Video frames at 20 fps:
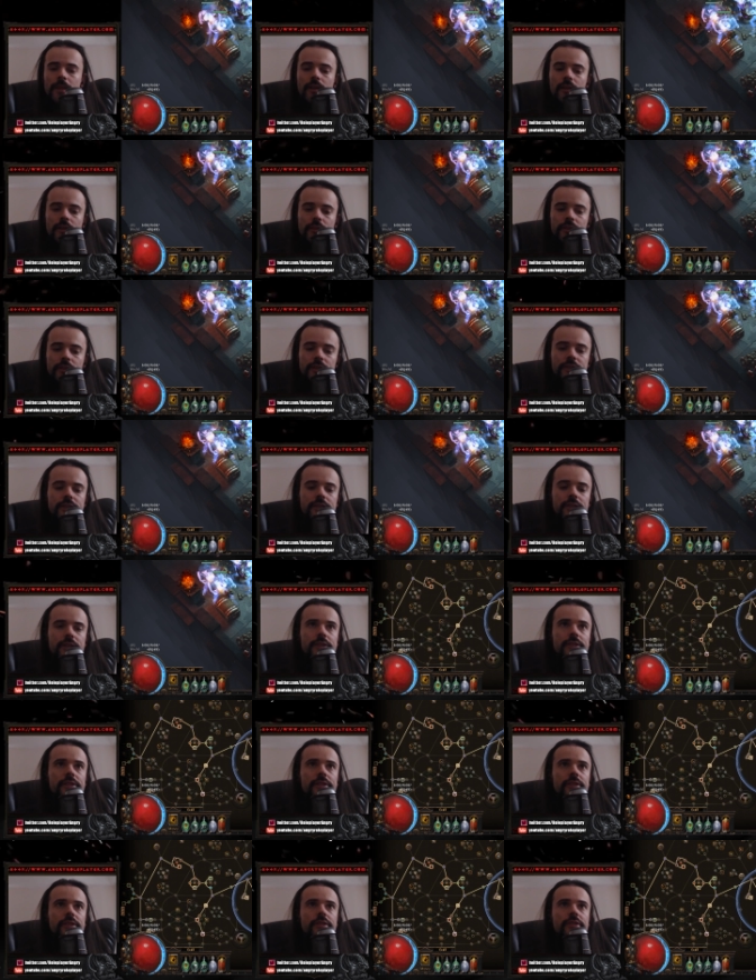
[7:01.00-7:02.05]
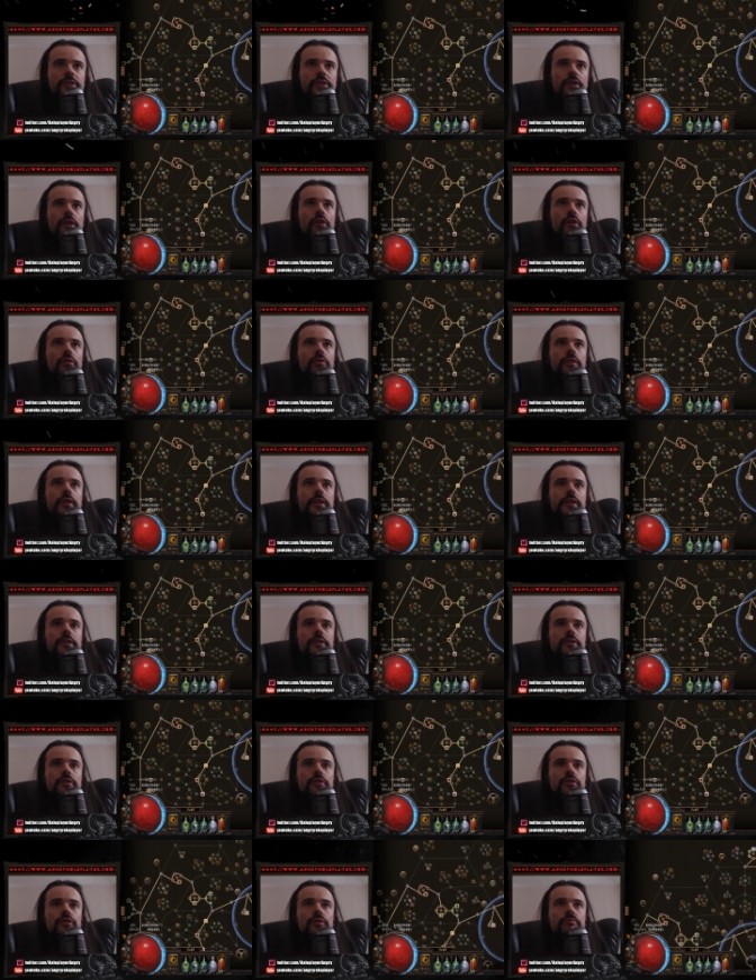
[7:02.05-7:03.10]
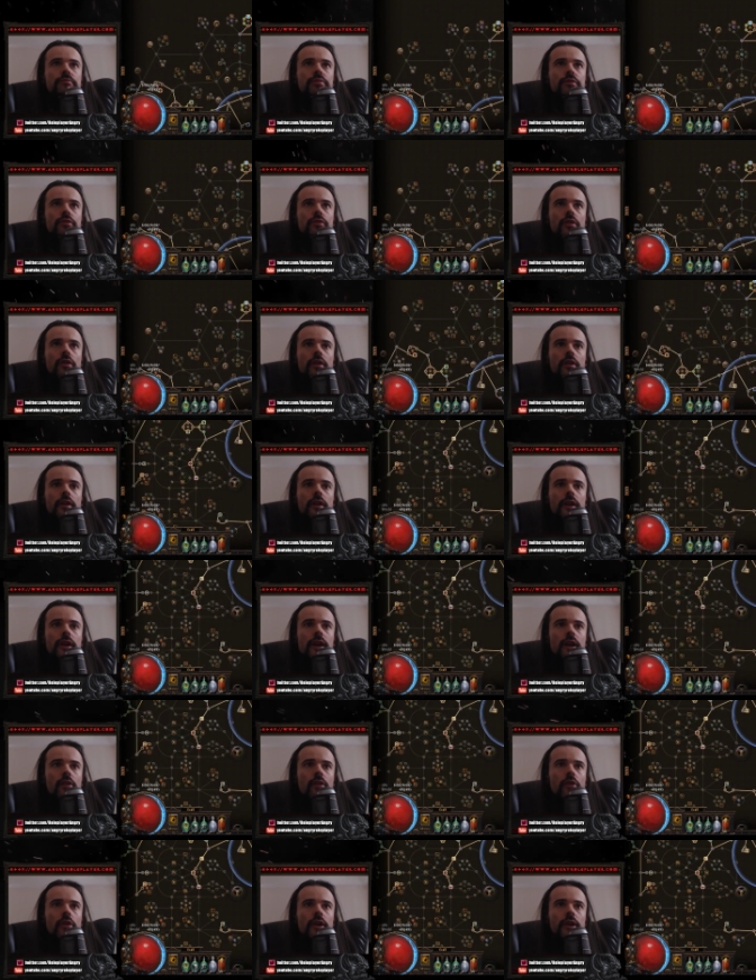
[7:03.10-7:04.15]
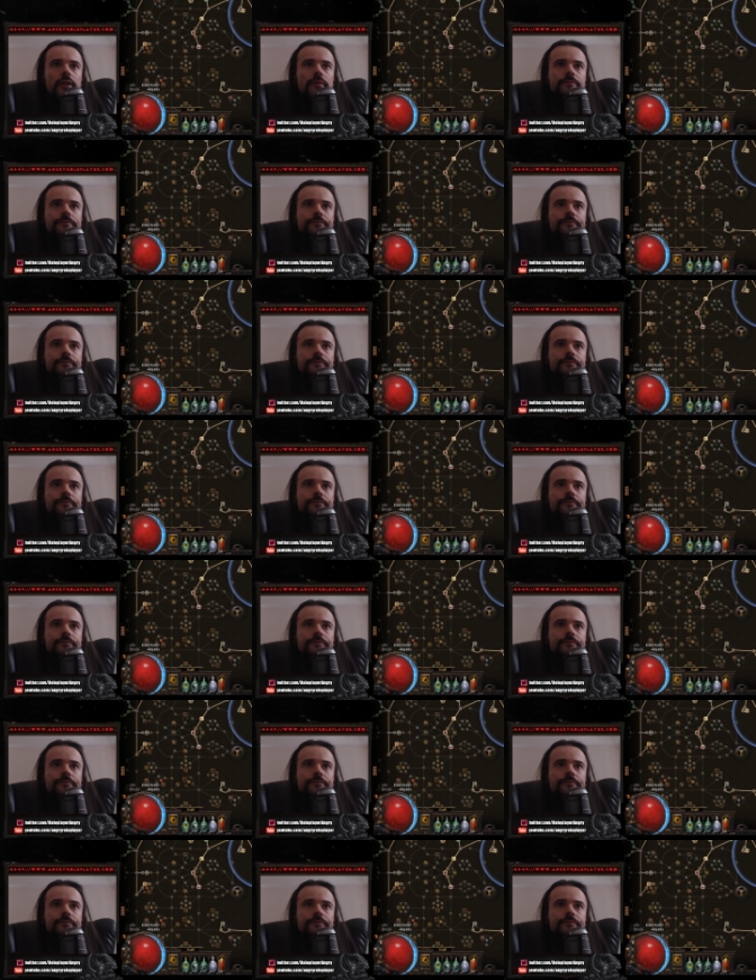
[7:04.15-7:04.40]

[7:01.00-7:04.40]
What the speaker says: This is solely to proc our